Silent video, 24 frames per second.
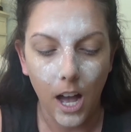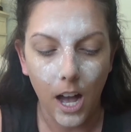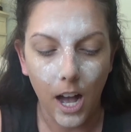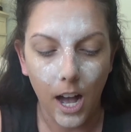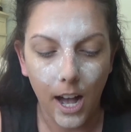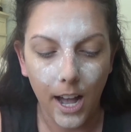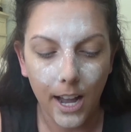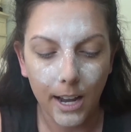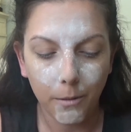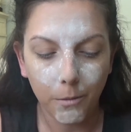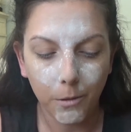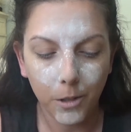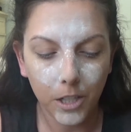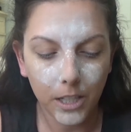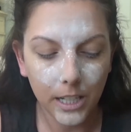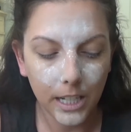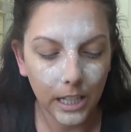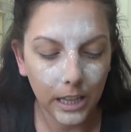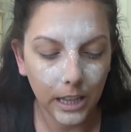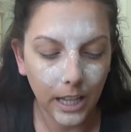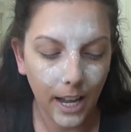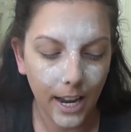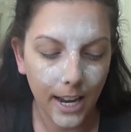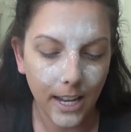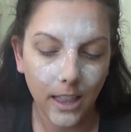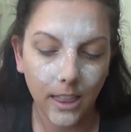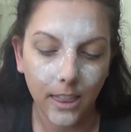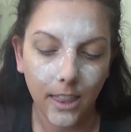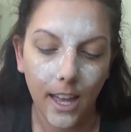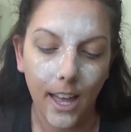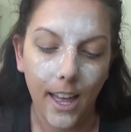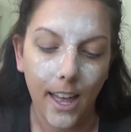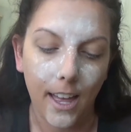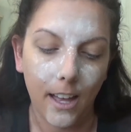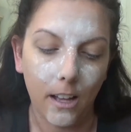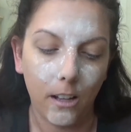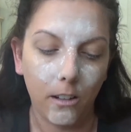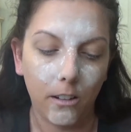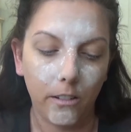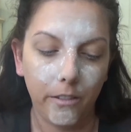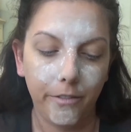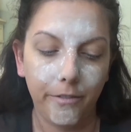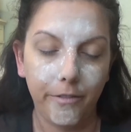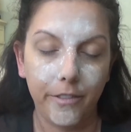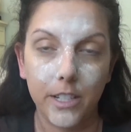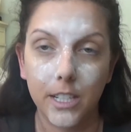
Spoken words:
I really like the e.l.f.